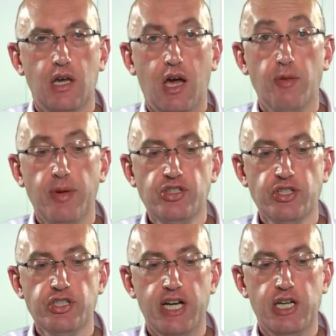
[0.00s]
I
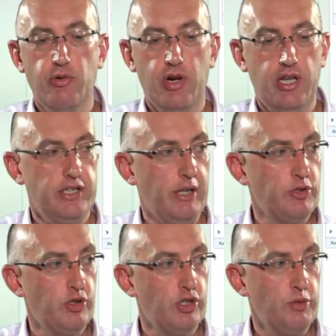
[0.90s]
mentioned earlier on that I was
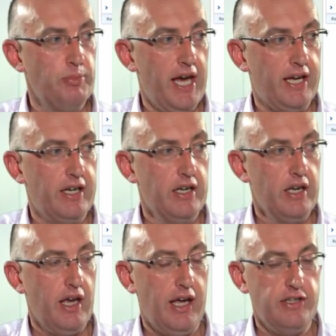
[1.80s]
going to come back
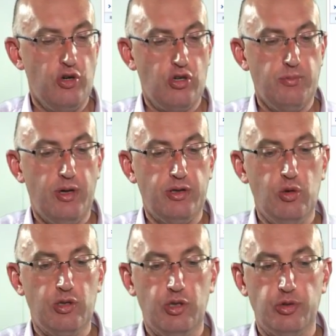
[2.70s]
and talk about
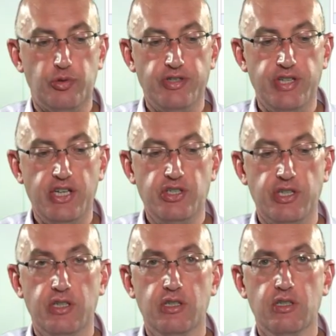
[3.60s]
local
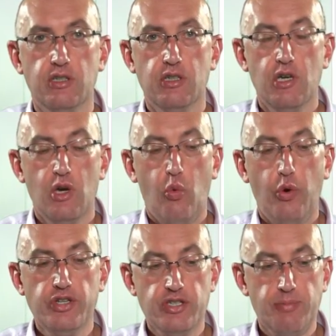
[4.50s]
authorization,
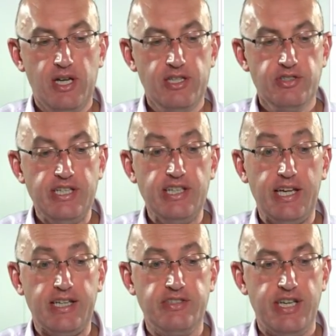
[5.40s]
which is a policy that I
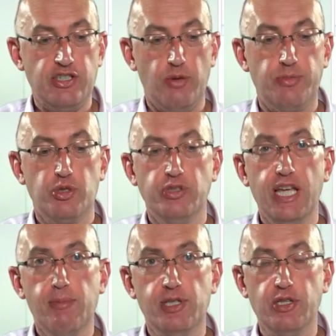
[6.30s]
can set up to
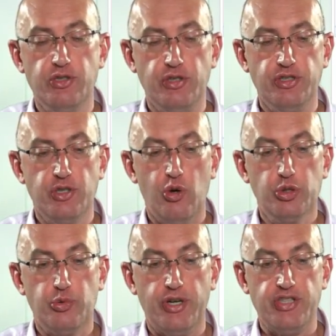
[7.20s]
enable users to
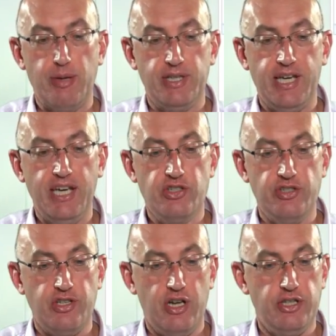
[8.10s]
authorize
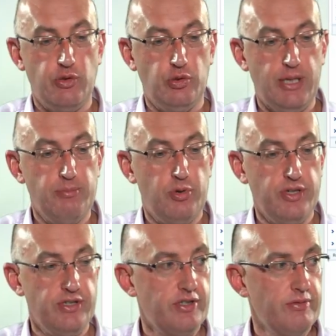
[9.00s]
applications on their own
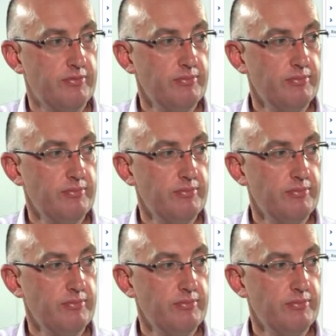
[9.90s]
endpoints.